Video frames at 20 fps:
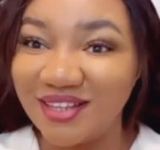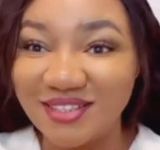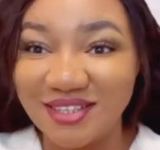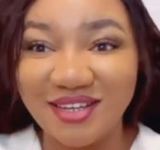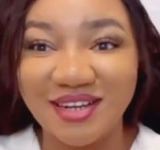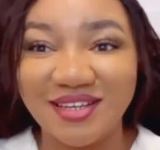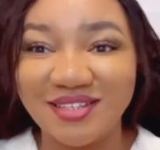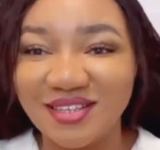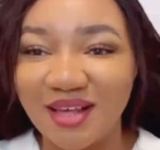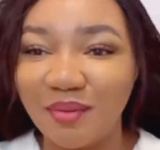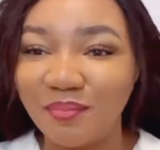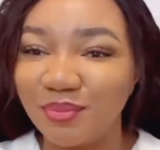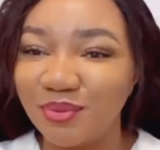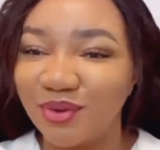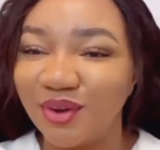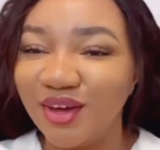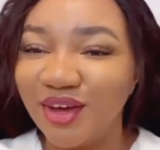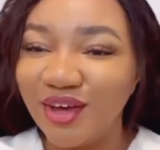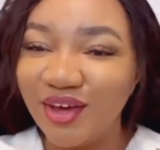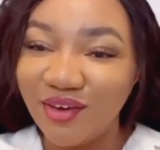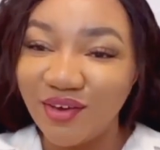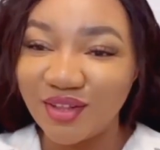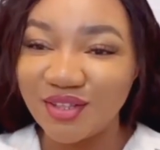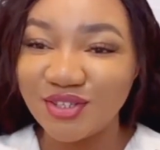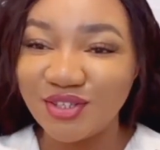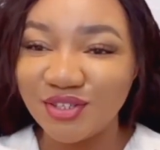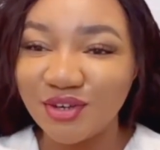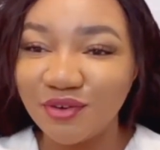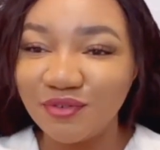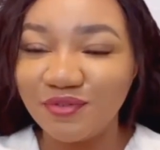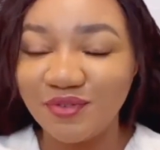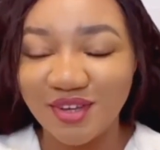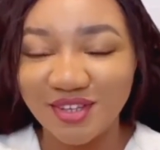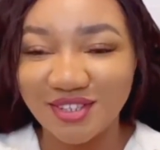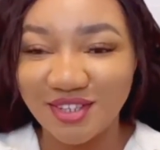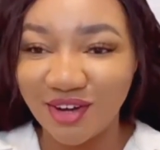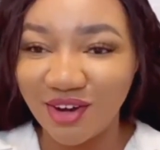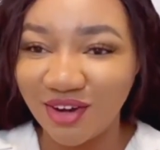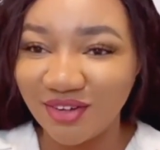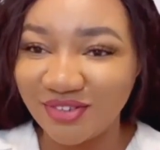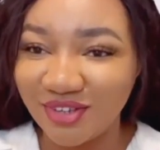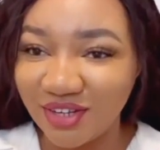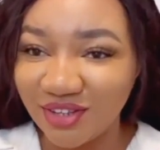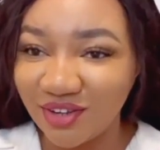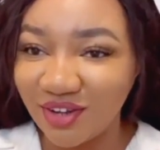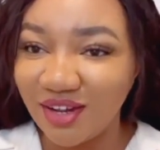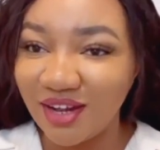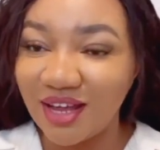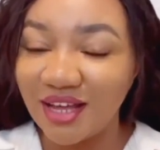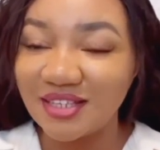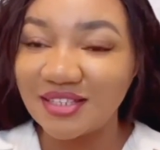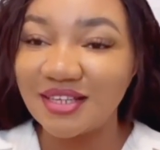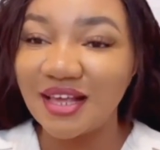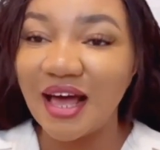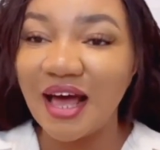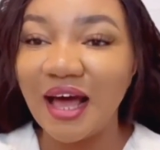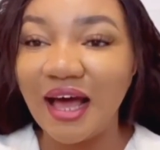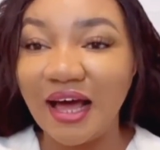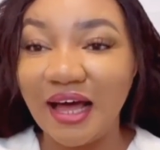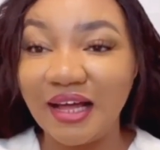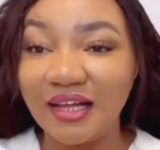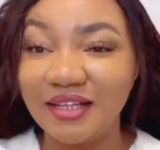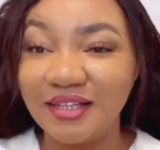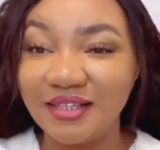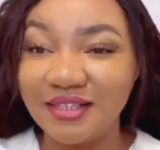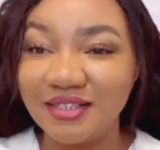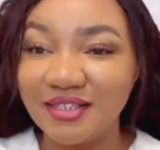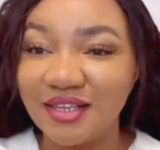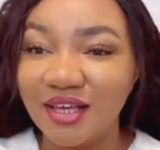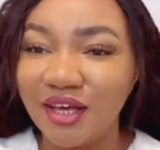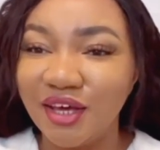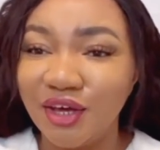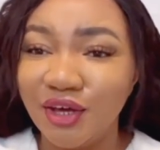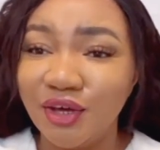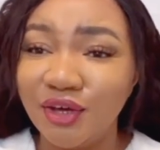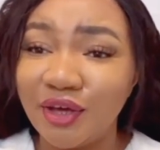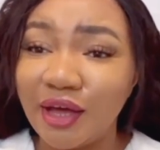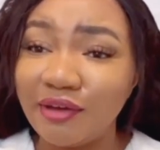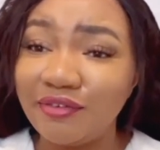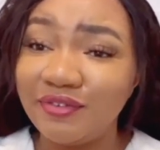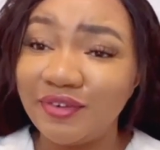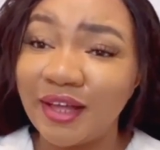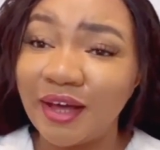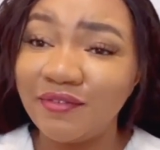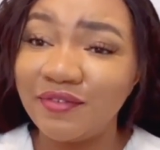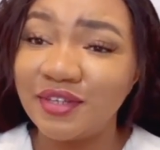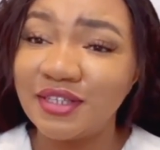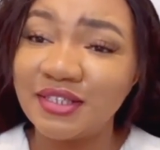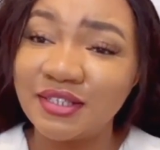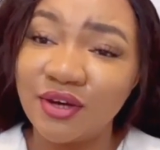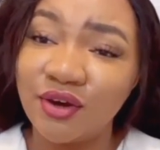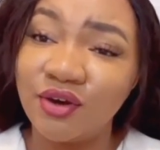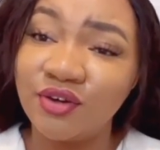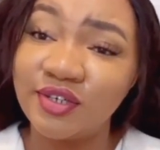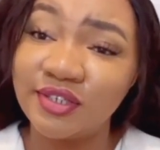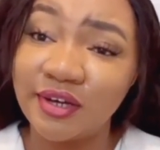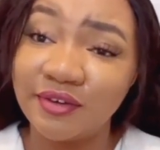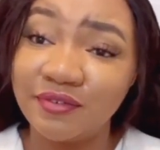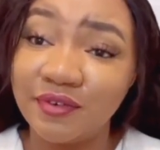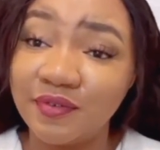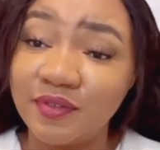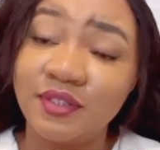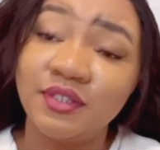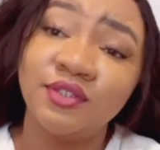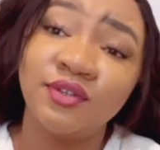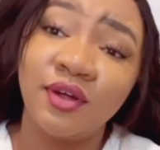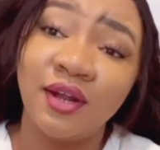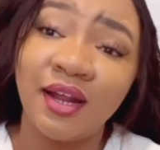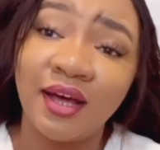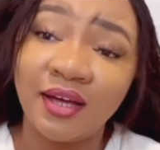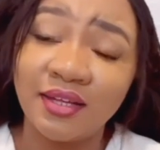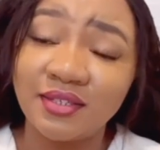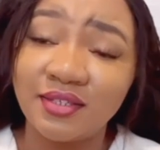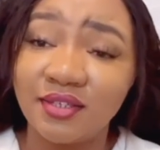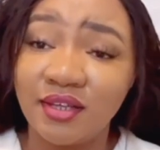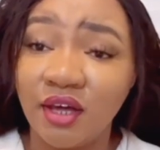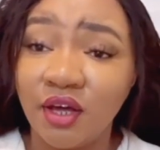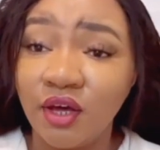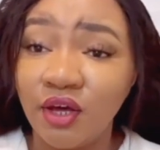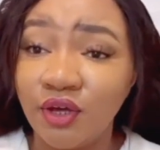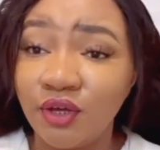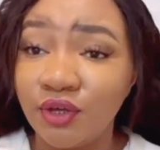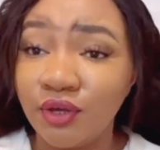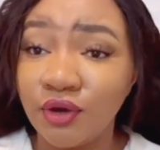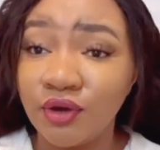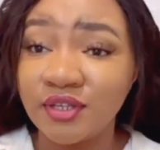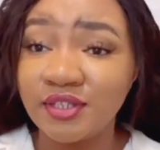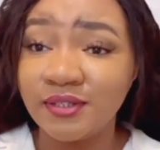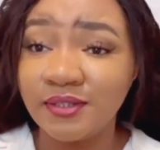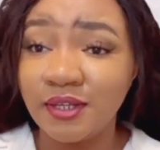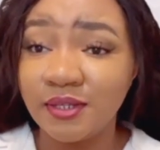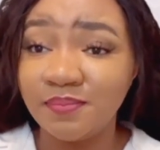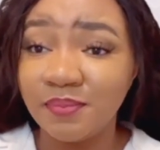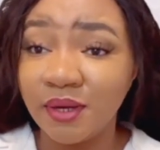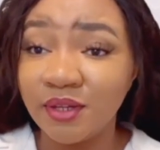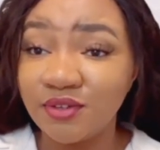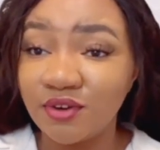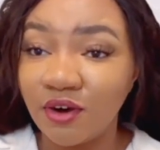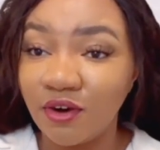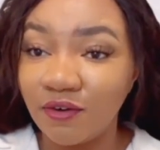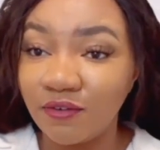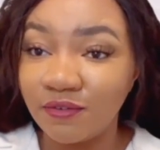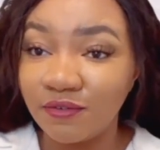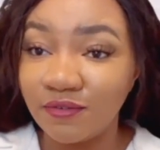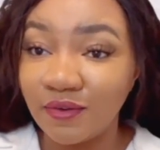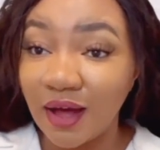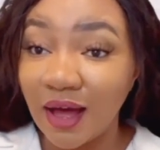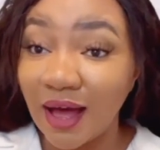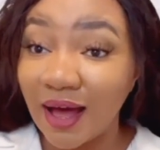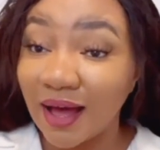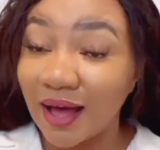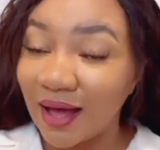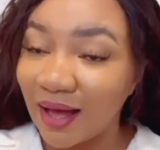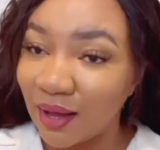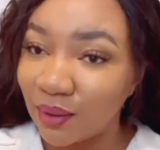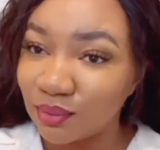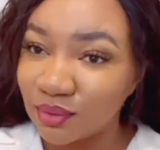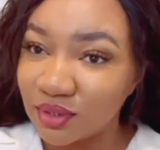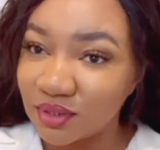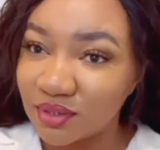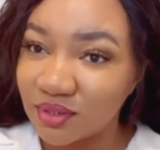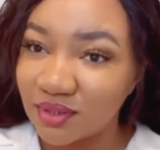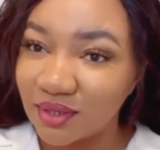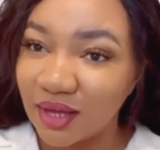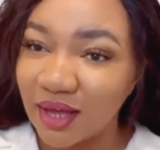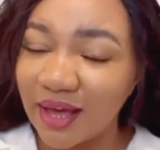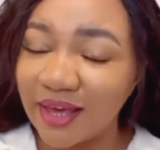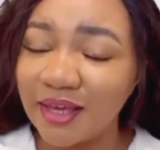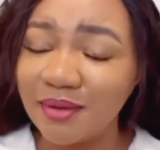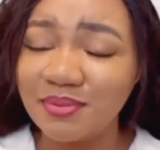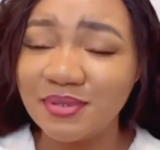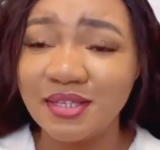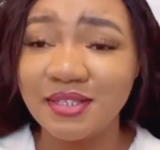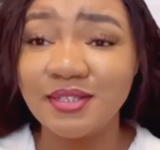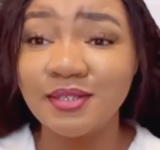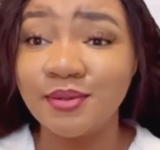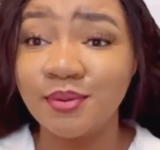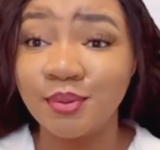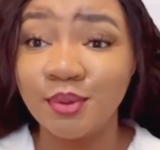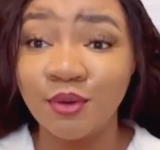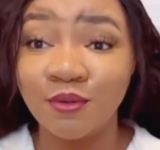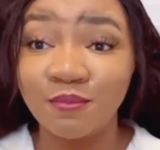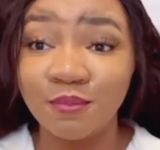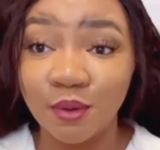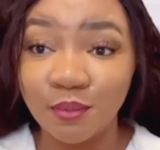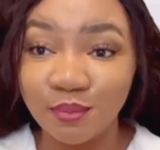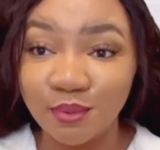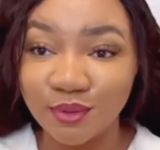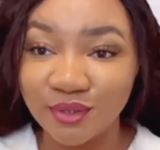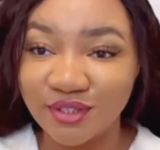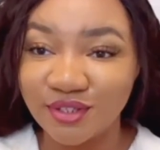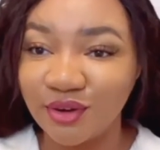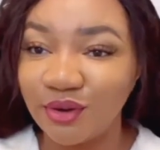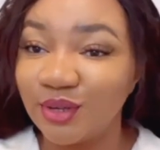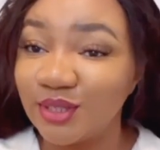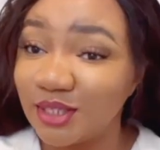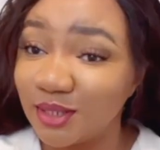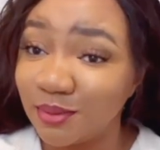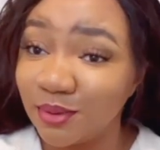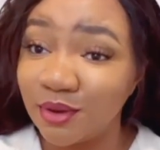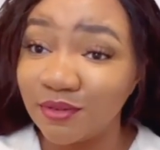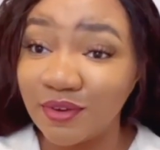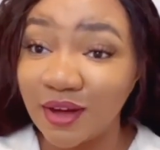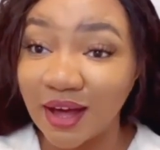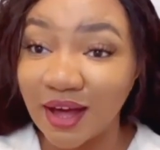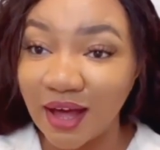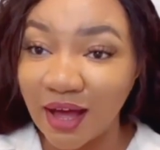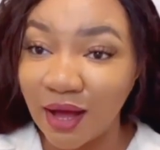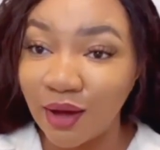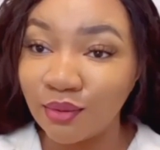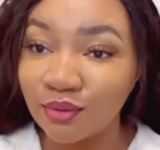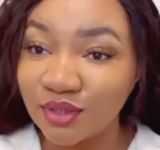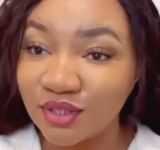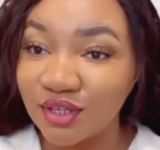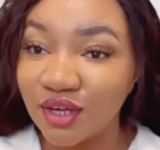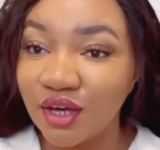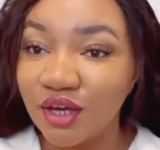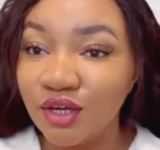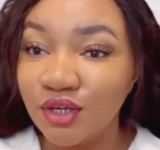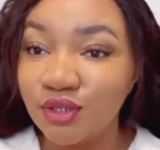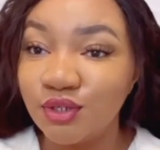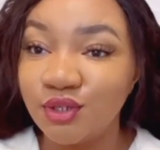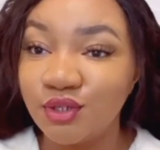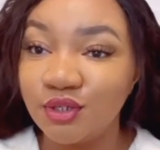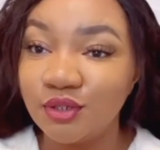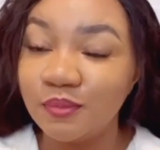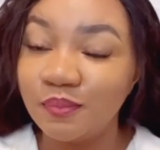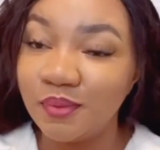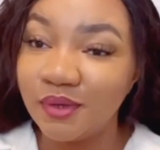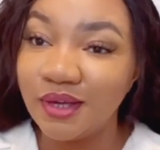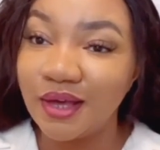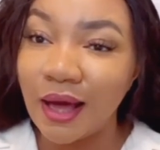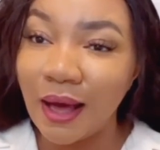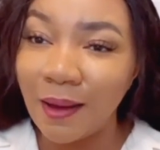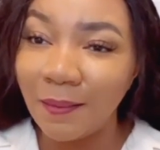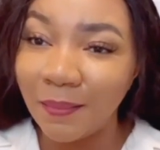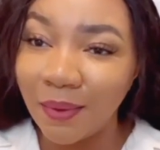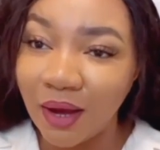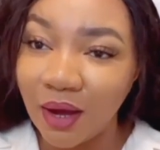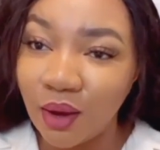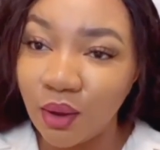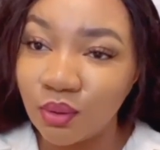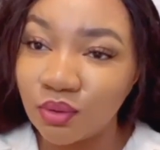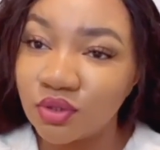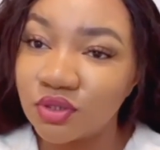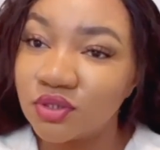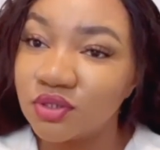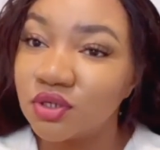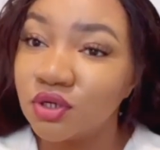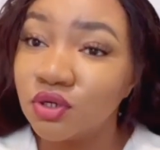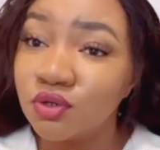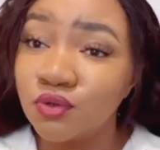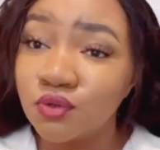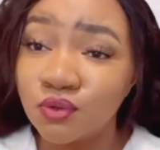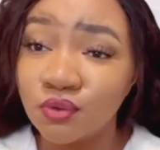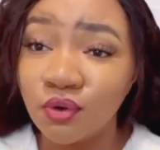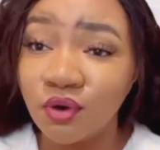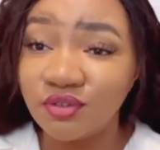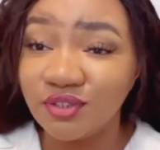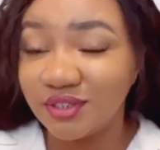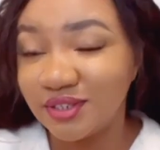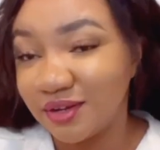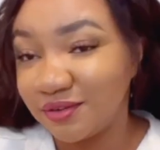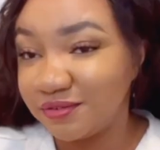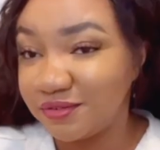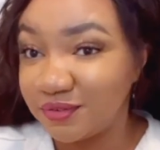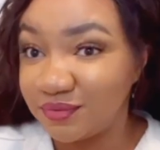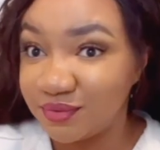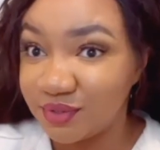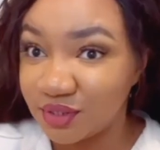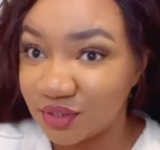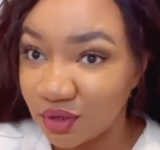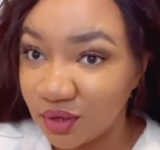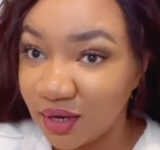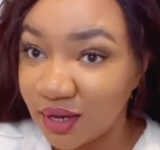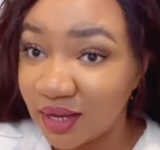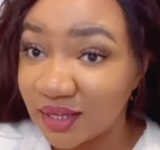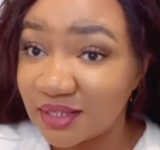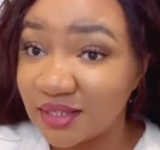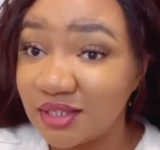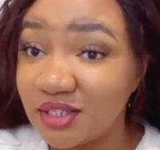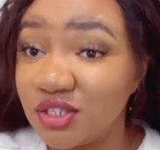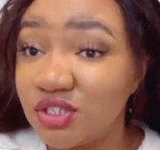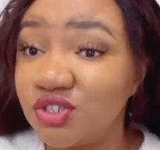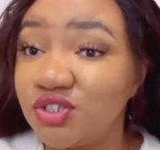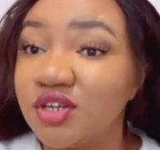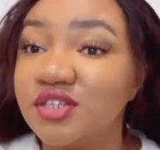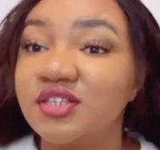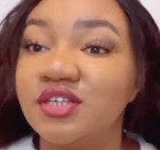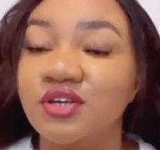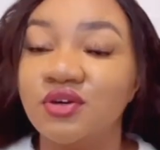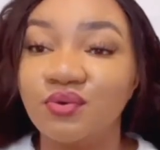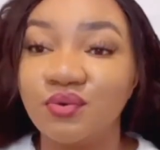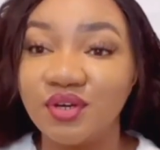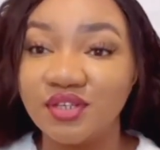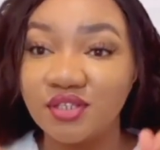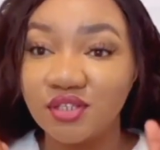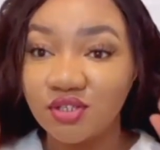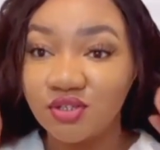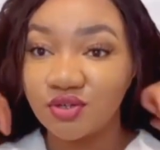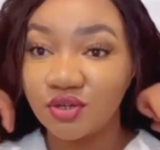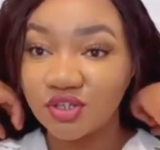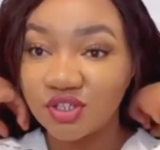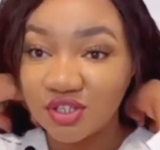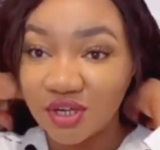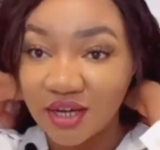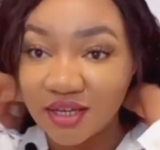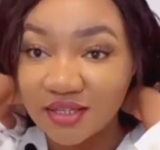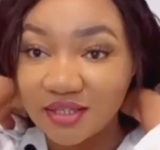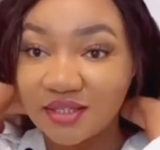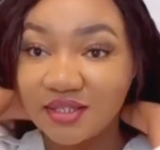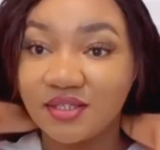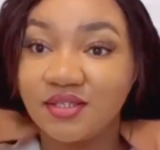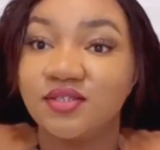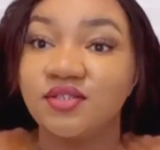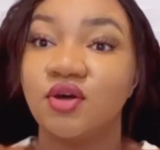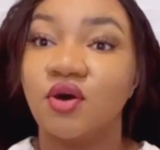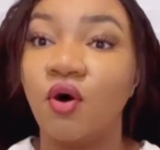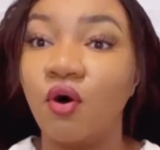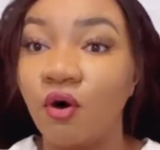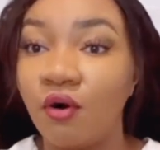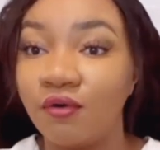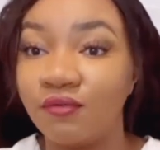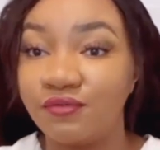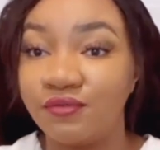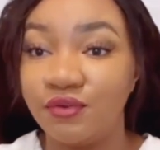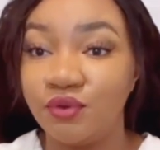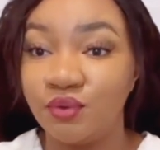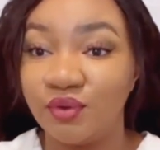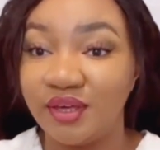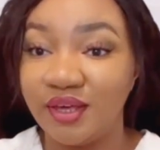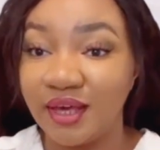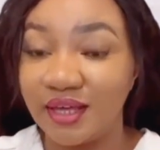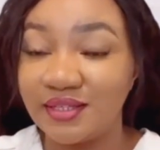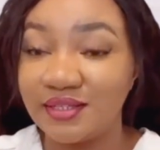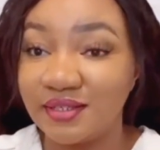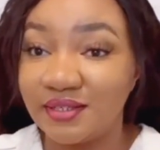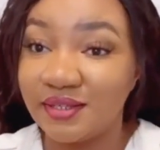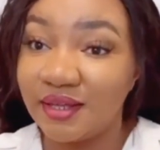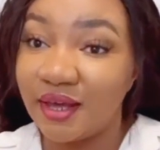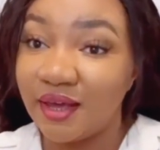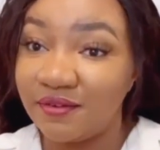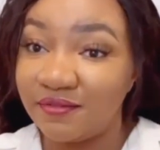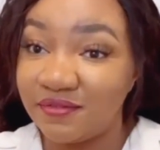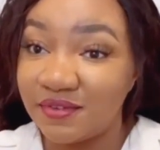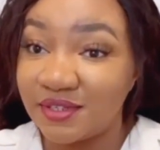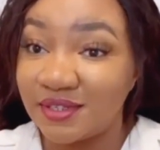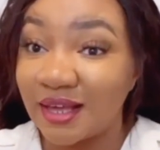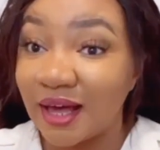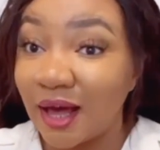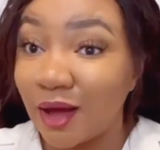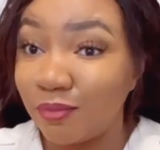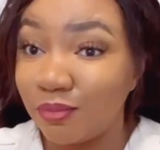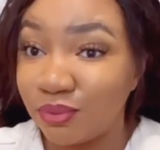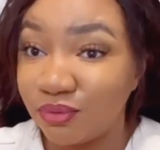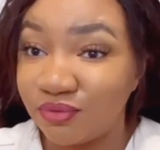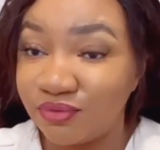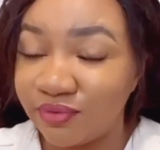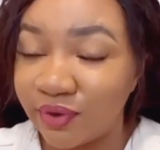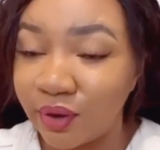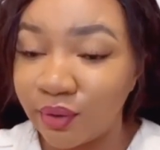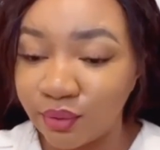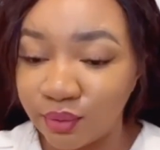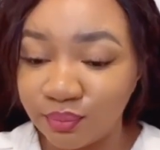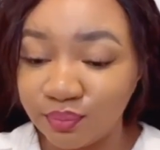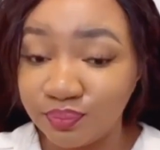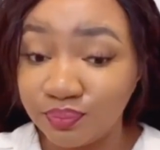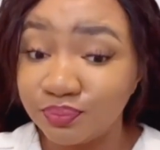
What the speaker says: it's an example. If your tuition fee is $100 and your affidavit is $115, your statement of accounts, I keep saying statement of purpose, statement of account should be about $250. This just increases your chances of you getting a visa approval.